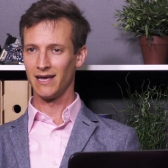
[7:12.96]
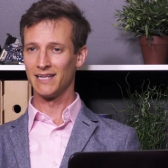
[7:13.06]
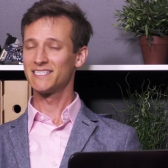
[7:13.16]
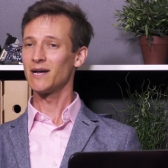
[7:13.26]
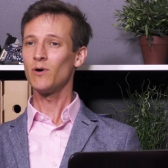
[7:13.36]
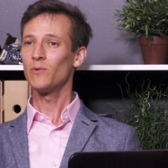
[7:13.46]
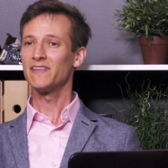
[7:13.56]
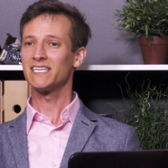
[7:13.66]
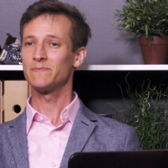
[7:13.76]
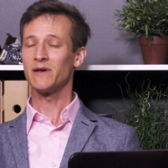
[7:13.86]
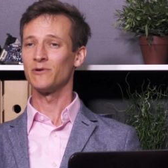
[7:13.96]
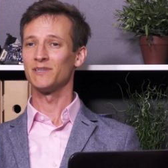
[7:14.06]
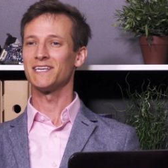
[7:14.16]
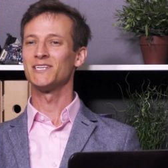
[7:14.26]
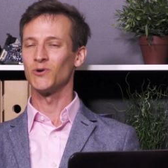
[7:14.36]
and someone with
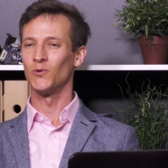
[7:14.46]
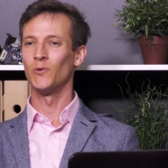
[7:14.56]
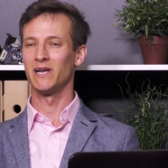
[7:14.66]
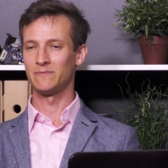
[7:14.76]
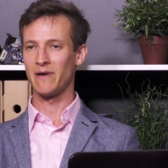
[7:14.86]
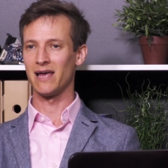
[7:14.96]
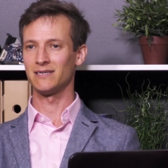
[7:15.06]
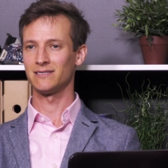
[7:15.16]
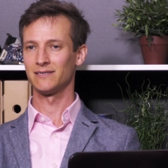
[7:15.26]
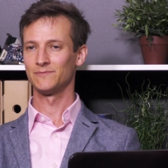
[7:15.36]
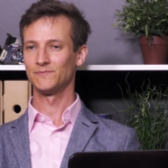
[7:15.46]
experience is always best.